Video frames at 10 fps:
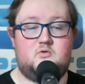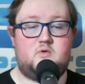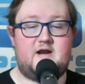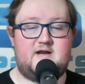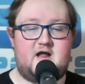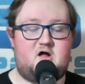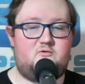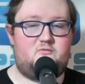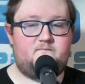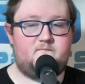right
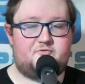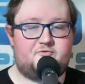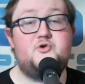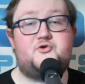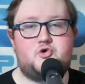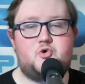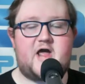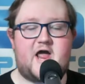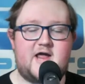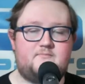now through 2
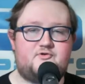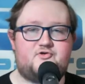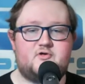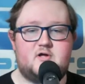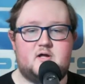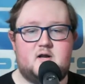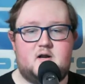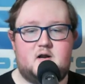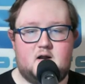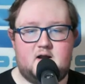games.
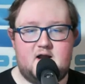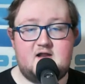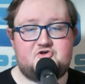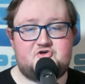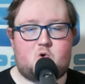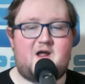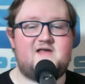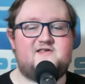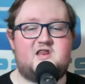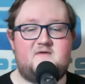It is
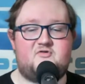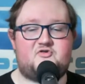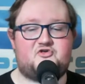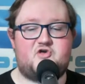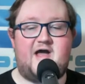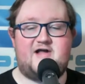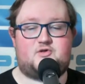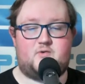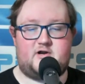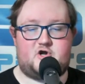crazy to me that
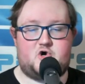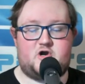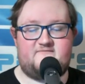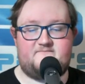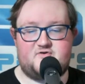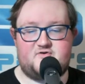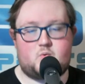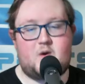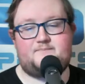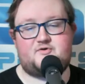Saskatchewan could have
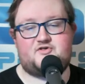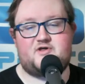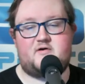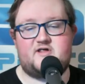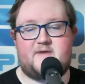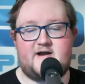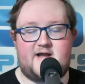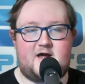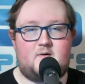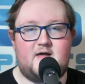swept the series by
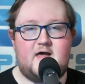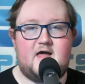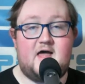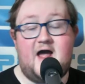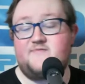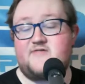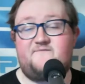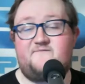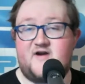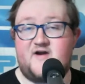now had
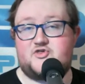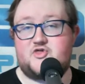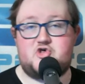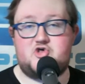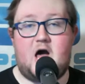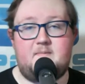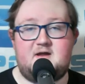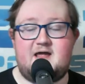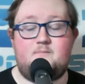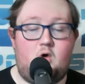they finished the job in
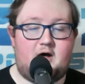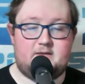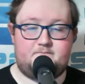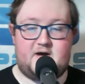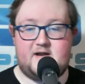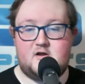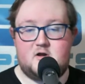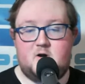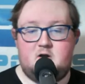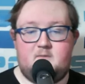Game 1. But
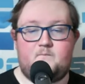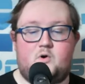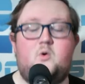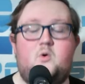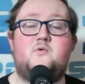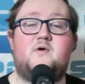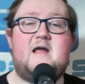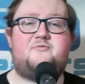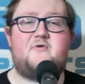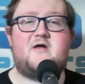we're going to a
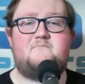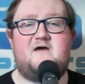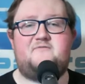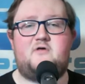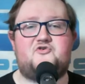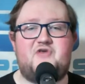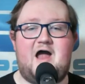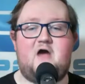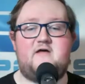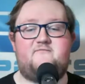Game 3 in Buffalo
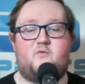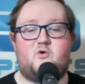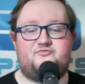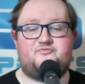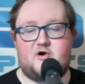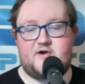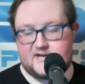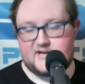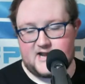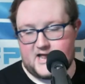Saturday,
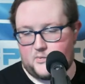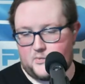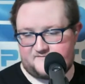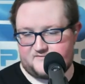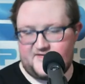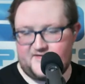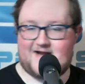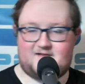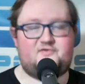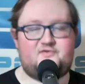4:30. Cannot wait for
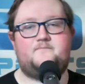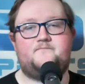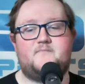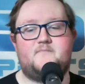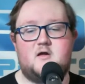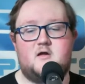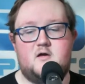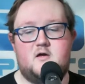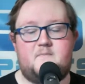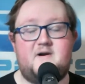that.
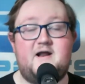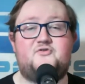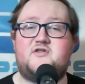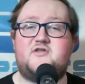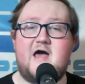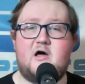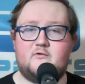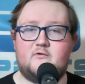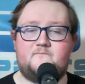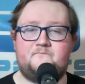But here's the deal.